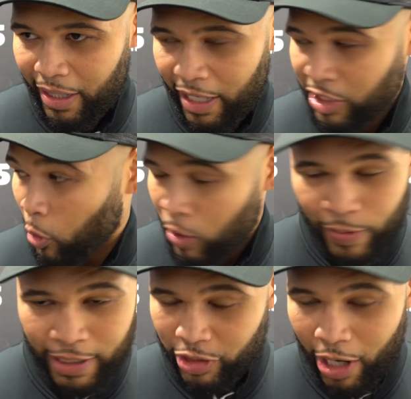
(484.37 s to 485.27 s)
He's always
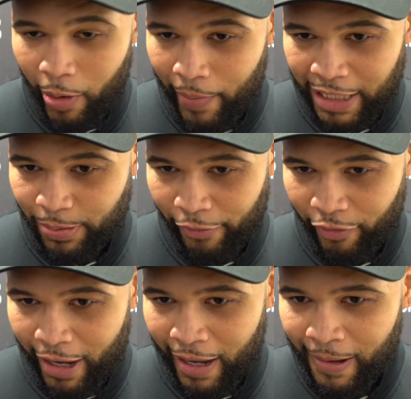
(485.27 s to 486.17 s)
been straight with me, to be
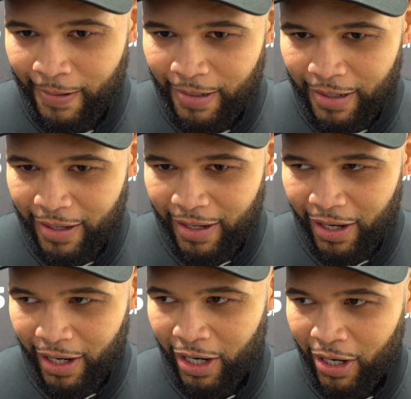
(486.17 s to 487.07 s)
fair.
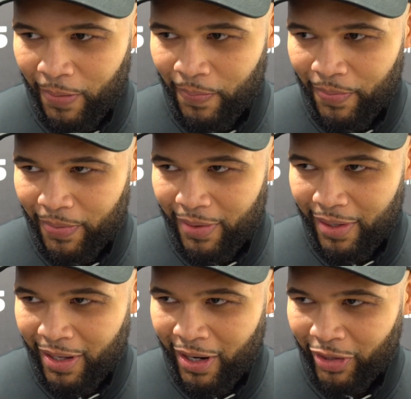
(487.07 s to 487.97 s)

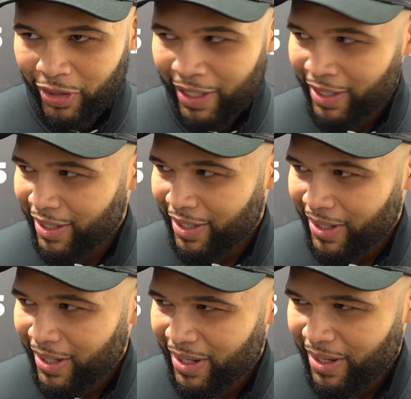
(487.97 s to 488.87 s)
You know, I think
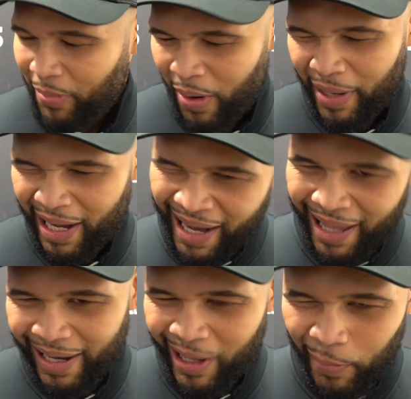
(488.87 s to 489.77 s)
probably a
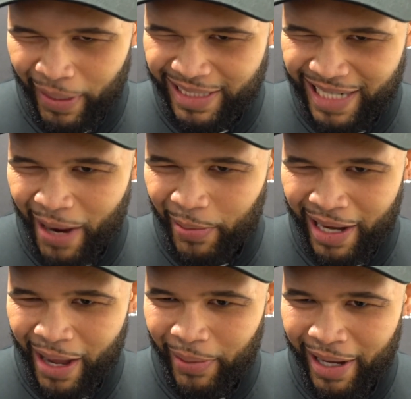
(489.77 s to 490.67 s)
little bit sour
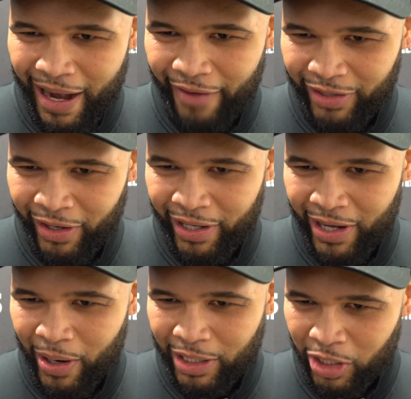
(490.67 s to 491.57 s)
now and then after, you
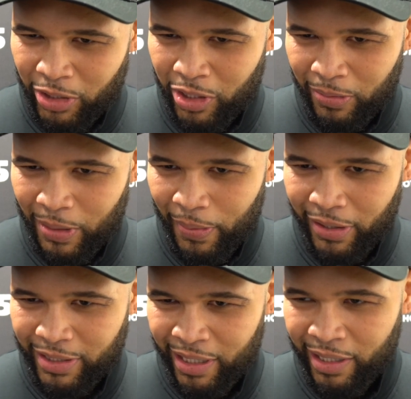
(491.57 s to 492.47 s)
know, I chose to come to
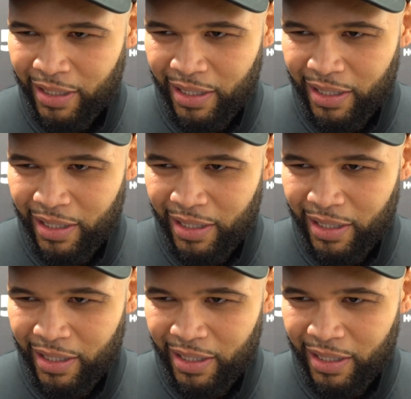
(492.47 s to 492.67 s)
Boxer.